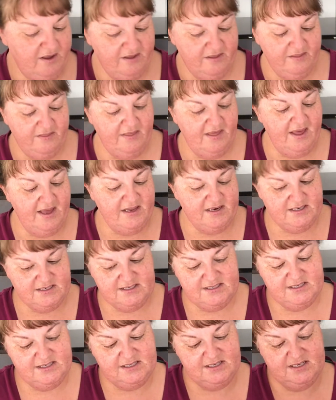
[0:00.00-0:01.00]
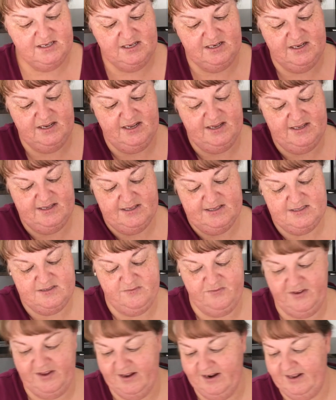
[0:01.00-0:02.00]
that is
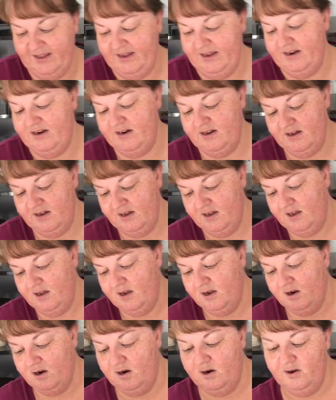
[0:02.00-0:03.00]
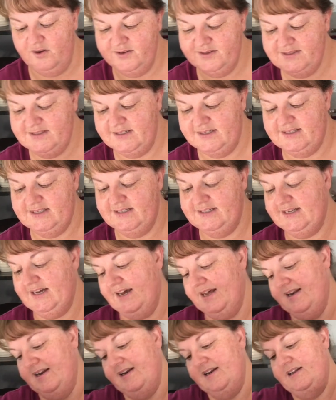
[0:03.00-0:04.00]
feeling closer to
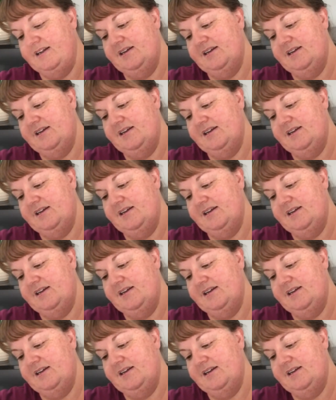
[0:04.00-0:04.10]
done